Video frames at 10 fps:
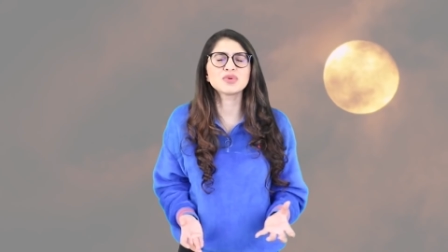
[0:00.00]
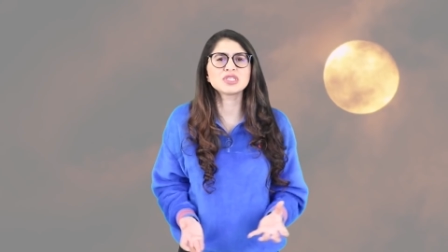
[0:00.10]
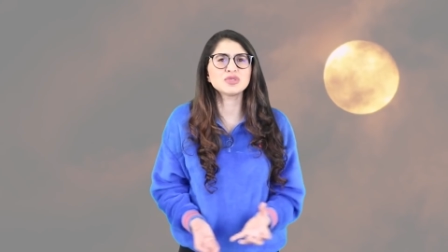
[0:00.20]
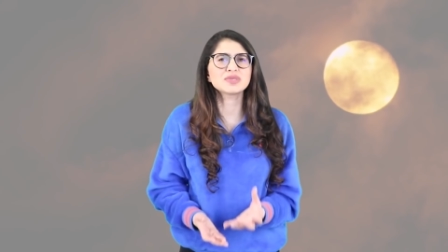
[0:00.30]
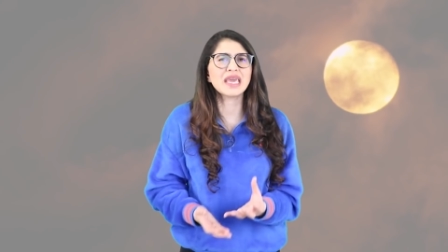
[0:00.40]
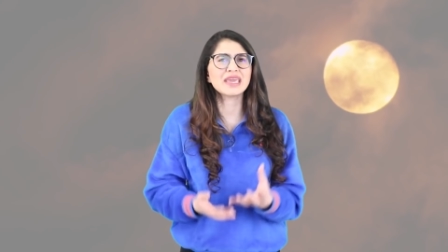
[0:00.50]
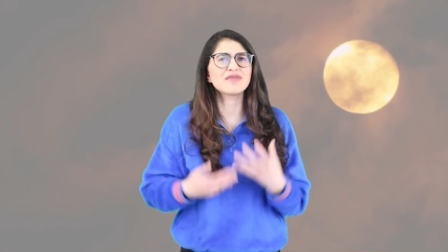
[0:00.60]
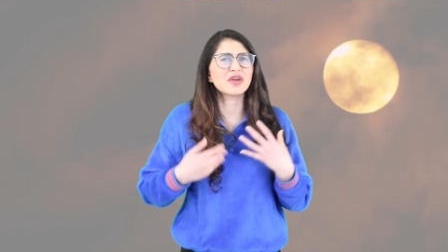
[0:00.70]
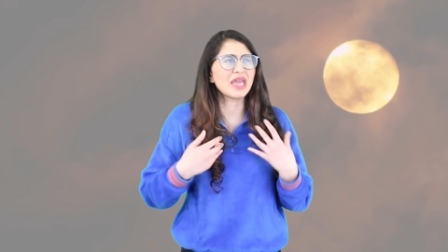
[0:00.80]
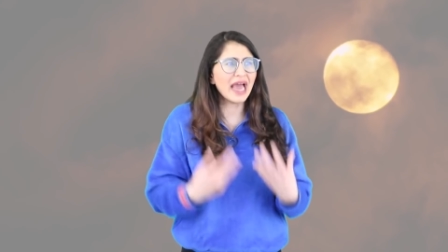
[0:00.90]
which she was getting
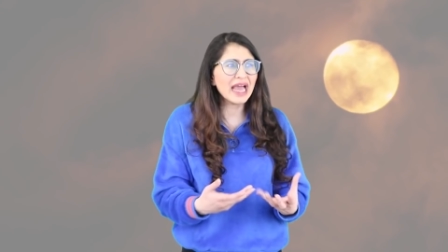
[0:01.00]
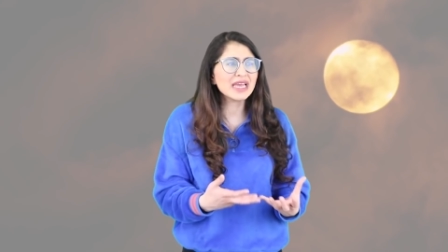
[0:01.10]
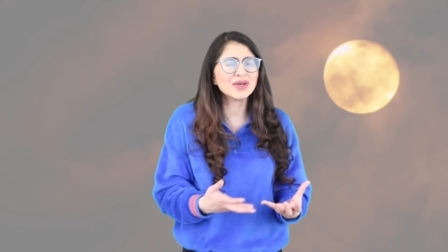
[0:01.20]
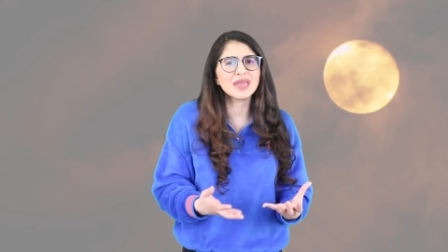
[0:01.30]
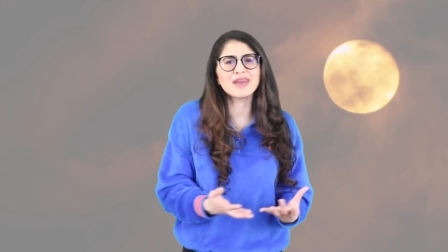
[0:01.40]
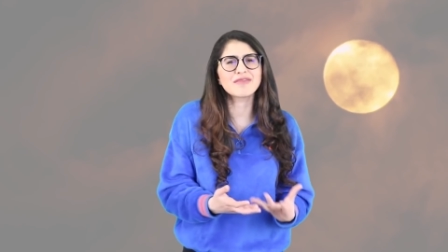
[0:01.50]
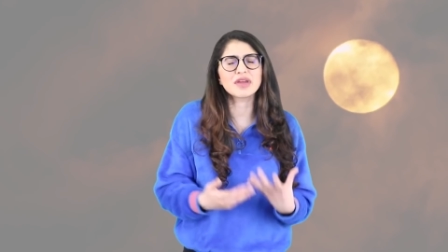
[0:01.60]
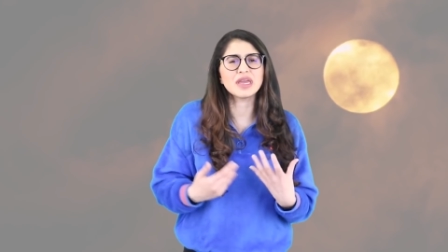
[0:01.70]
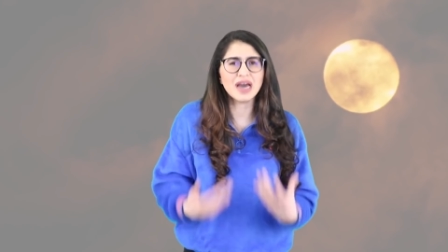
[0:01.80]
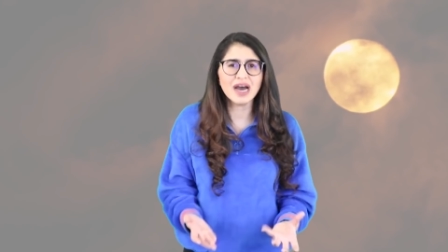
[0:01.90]
very angry and
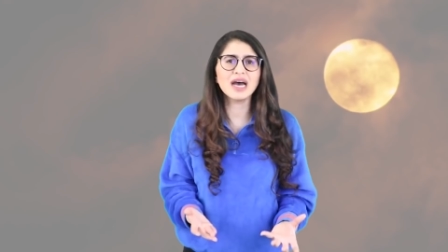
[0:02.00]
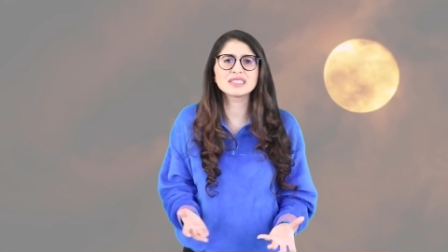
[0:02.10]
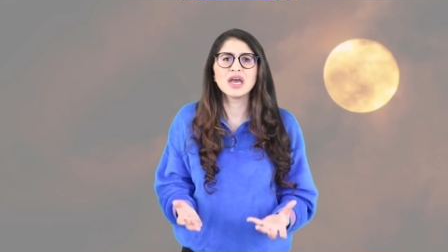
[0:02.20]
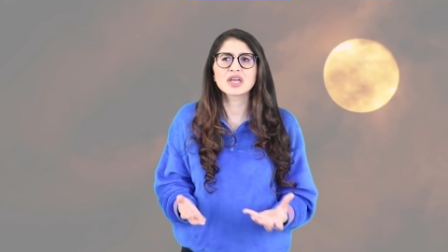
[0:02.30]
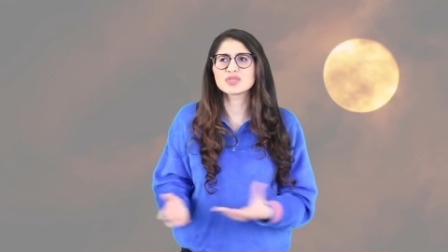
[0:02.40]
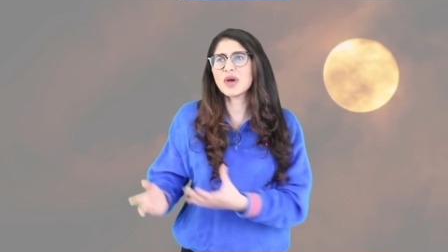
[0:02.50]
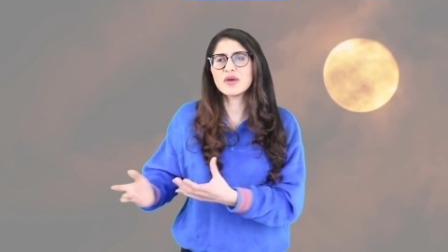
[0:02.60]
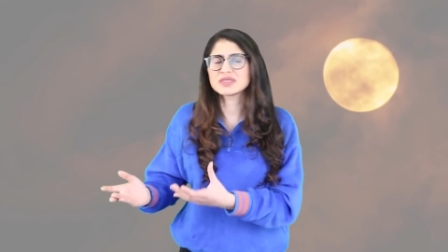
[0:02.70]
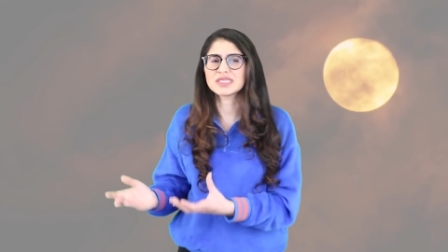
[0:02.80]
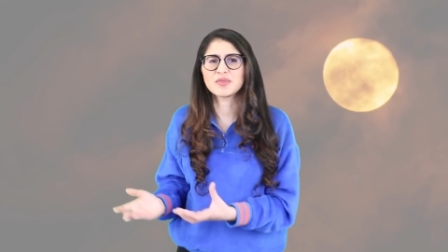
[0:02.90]
very hurt, cause
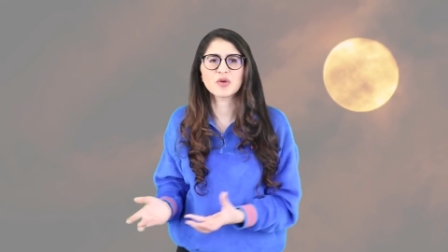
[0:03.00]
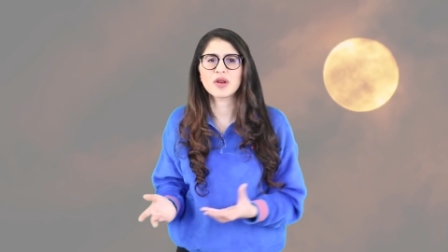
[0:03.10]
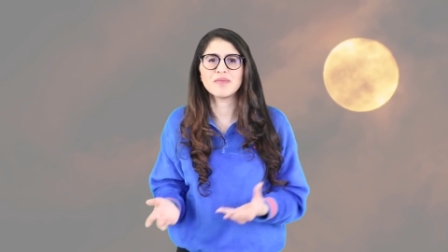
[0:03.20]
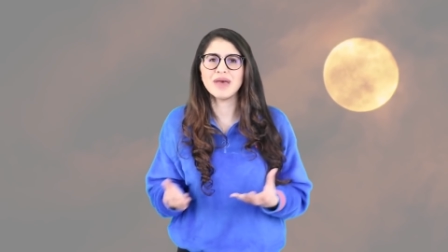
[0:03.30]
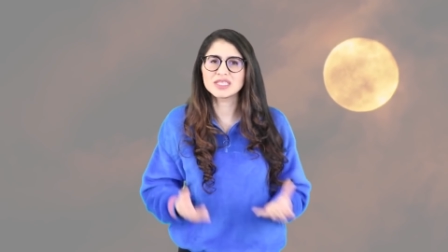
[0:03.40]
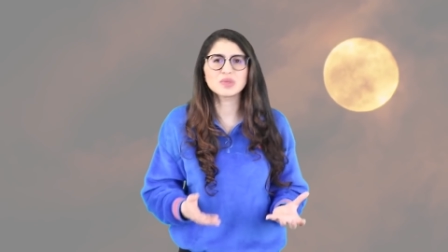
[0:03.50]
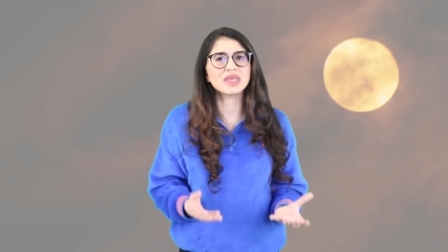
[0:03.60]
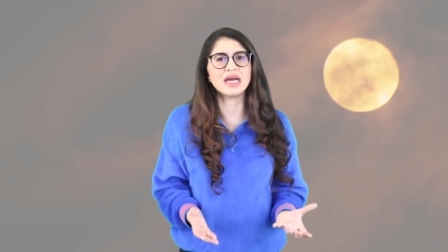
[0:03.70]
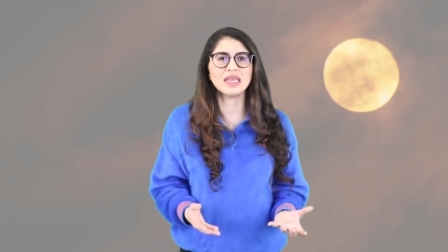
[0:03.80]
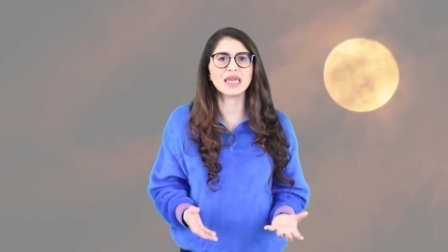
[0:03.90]
why would someone want to mess
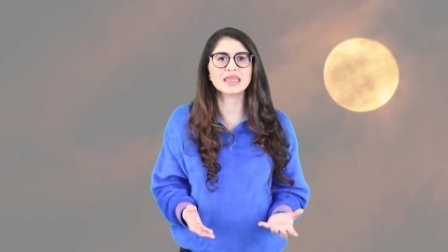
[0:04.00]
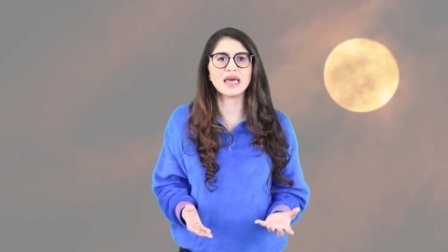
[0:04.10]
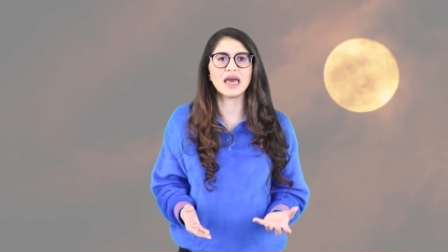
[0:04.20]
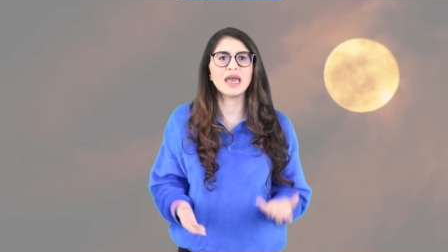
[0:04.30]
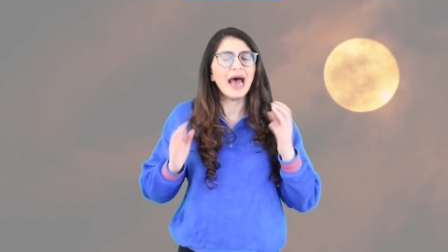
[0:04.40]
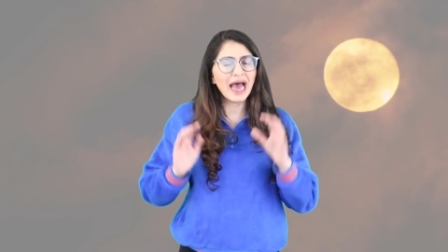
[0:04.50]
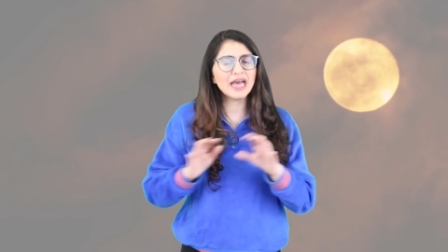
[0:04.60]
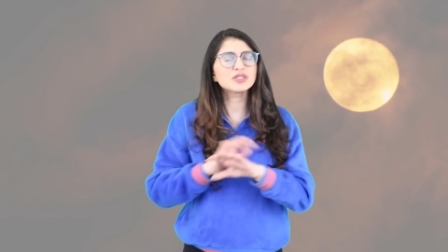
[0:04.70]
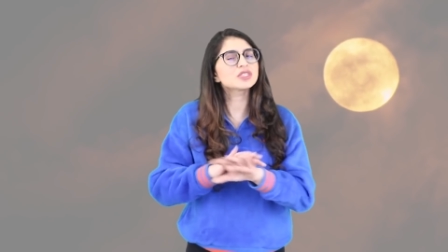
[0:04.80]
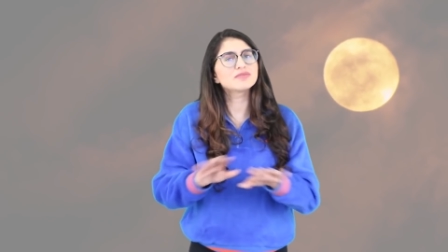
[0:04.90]
with her like that?
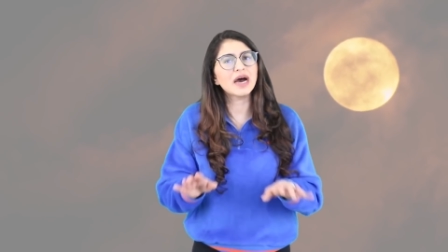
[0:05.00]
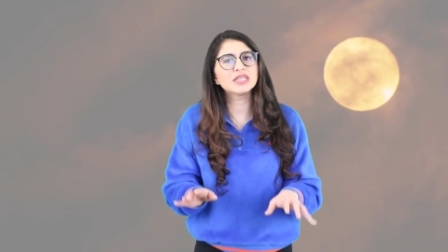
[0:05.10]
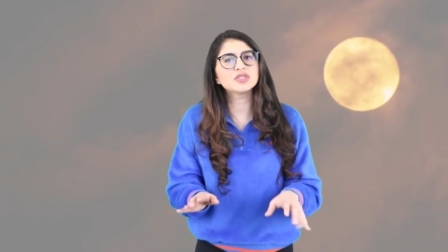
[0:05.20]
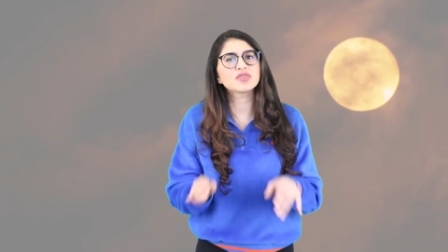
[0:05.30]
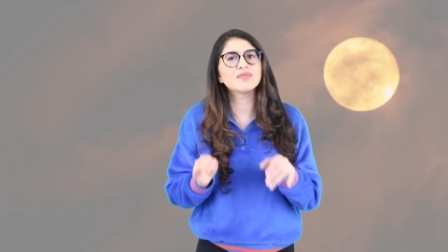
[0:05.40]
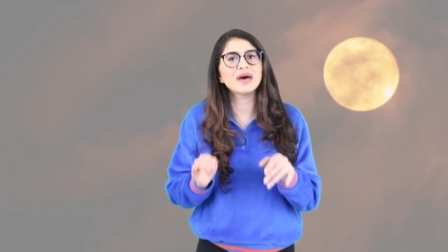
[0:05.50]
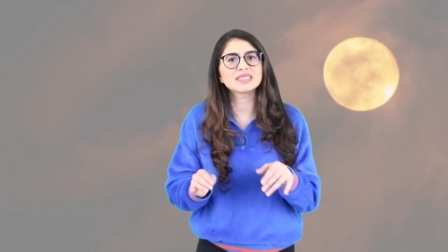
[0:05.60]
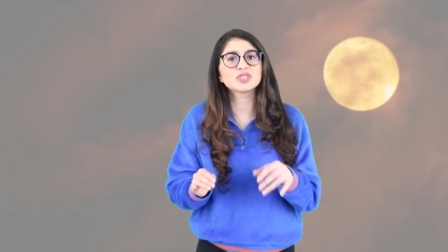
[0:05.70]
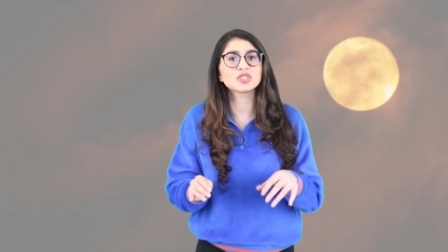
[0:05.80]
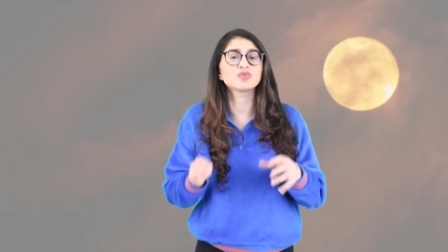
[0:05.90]
And just mind you, the
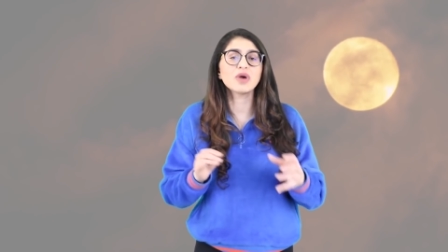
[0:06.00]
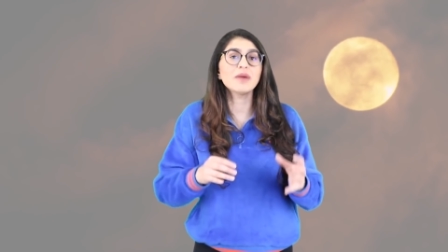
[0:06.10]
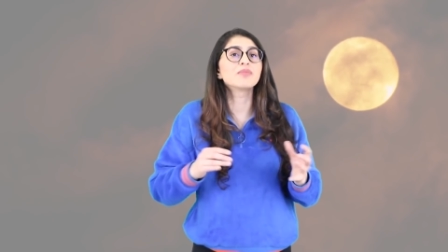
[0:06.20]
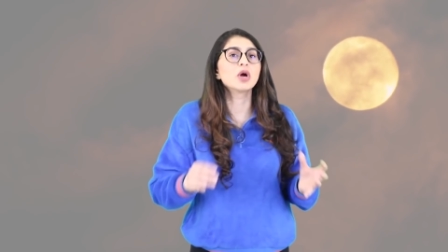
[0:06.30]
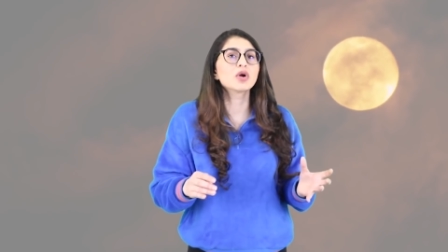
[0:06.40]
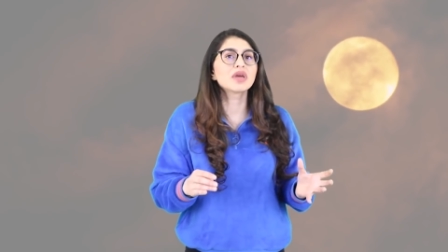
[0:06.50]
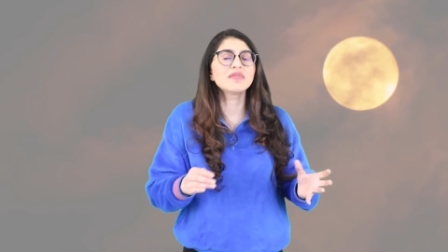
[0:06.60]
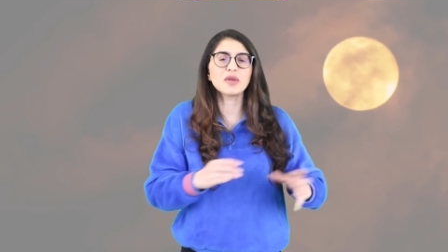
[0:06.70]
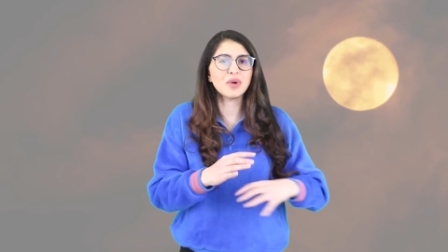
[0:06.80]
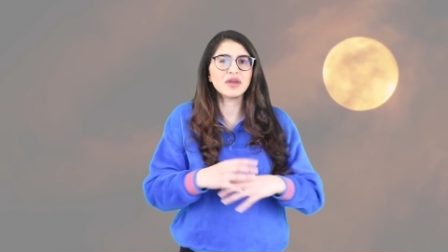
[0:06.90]
messages were
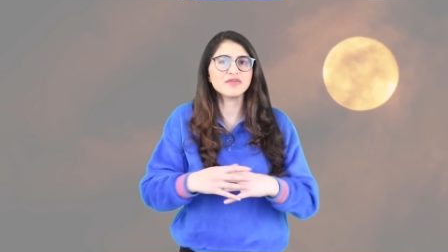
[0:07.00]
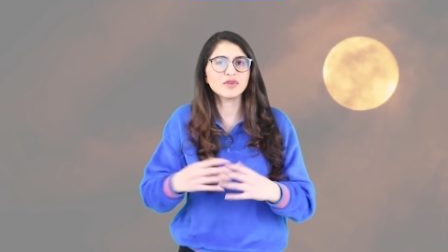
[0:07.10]
broken, they weren't